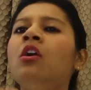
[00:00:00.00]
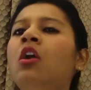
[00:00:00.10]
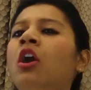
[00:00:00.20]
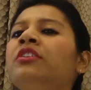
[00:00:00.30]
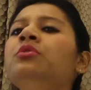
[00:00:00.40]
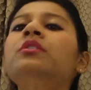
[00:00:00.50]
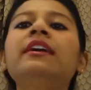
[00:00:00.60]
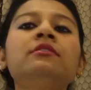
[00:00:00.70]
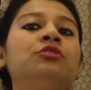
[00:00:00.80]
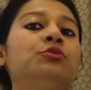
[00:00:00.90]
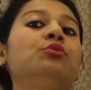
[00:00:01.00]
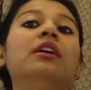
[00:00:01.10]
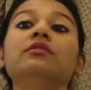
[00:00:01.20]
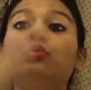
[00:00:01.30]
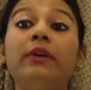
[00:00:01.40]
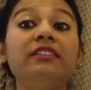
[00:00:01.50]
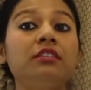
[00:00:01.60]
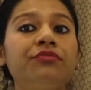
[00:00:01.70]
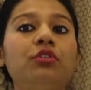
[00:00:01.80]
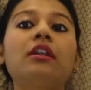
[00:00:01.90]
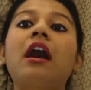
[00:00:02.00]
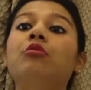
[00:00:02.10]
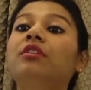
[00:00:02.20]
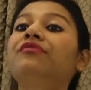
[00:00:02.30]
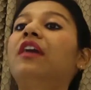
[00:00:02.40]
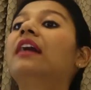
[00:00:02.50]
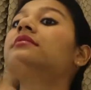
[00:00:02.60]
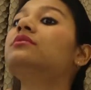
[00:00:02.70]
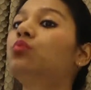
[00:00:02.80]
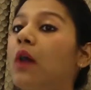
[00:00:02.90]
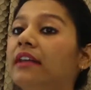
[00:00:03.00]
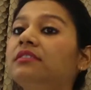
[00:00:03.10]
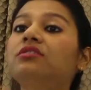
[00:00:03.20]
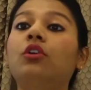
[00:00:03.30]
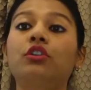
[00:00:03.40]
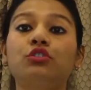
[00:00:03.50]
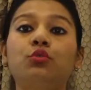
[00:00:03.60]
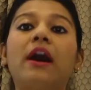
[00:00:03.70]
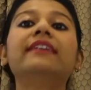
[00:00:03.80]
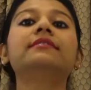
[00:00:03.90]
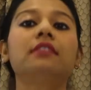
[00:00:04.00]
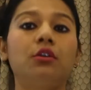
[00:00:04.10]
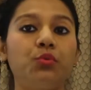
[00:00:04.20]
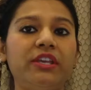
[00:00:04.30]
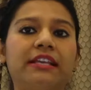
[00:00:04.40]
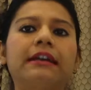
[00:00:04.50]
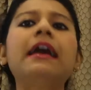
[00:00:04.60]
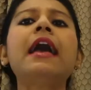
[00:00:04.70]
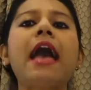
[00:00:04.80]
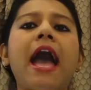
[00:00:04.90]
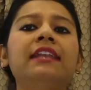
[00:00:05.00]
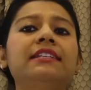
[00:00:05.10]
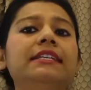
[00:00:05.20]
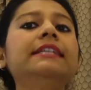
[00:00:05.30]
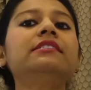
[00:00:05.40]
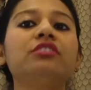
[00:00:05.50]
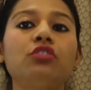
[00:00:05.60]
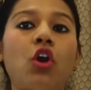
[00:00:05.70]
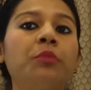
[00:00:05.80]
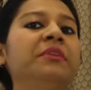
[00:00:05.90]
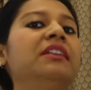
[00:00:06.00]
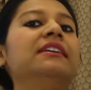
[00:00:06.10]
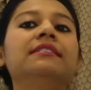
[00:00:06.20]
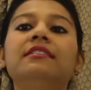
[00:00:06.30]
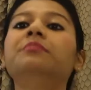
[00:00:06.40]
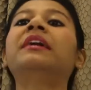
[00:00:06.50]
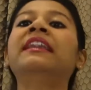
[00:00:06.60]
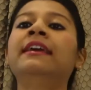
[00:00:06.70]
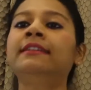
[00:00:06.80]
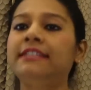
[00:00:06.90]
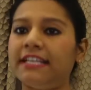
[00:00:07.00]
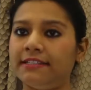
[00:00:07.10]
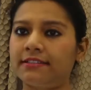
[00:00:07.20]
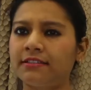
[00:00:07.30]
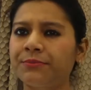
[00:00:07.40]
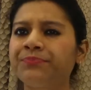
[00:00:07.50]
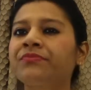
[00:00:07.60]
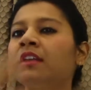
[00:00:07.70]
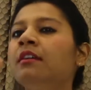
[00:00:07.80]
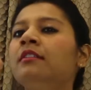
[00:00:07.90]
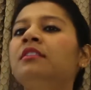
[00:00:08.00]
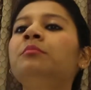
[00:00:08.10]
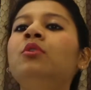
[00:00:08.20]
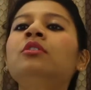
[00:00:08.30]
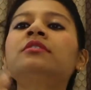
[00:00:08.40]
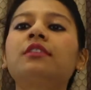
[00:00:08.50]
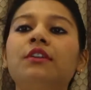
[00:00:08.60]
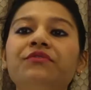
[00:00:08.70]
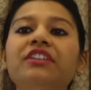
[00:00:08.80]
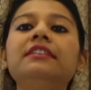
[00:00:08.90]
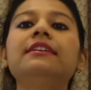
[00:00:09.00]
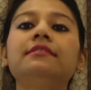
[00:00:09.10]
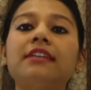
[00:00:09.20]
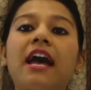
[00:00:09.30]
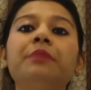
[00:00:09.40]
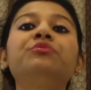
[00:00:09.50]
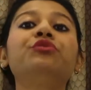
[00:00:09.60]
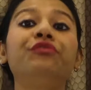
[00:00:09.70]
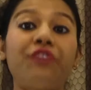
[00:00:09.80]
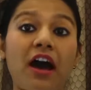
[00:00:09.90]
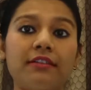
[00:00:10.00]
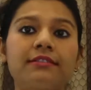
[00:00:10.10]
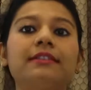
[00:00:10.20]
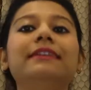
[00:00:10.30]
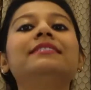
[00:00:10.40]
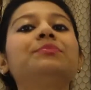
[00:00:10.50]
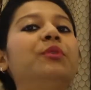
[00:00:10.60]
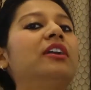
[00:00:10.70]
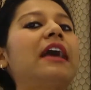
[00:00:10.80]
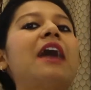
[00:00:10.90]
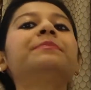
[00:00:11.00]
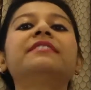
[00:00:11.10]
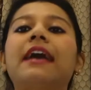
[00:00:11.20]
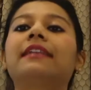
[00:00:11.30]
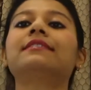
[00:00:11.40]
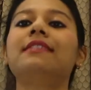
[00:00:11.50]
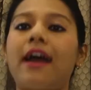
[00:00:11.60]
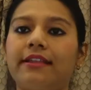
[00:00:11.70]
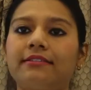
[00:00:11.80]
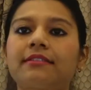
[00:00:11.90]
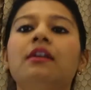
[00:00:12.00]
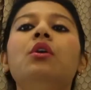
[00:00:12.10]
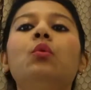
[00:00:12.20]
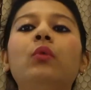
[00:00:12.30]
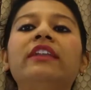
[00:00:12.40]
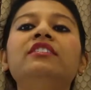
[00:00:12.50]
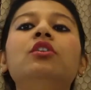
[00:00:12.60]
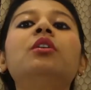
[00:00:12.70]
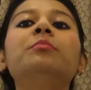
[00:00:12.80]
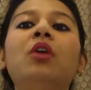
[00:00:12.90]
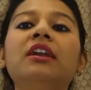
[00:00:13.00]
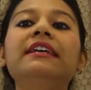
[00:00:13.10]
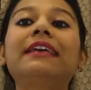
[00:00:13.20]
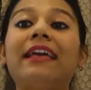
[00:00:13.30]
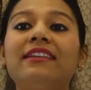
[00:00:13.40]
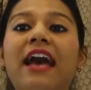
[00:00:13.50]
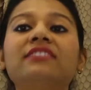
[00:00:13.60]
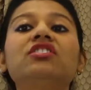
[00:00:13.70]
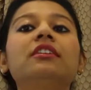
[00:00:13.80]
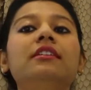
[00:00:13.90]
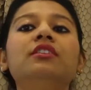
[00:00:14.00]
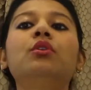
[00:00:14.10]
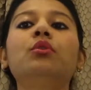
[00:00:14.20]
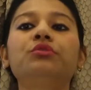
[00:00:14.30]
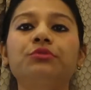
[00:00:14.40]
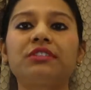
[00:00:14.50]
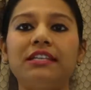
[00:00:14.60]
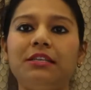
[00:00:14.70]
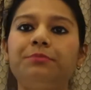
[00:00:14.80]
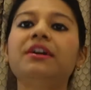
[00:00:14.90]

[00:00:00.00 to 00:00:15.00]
Or you can do a 24-hour fast once or twice a week and eat normally the remaining days. The most convenient time to fast is perhaps at nights, when your body can naturally go to sleep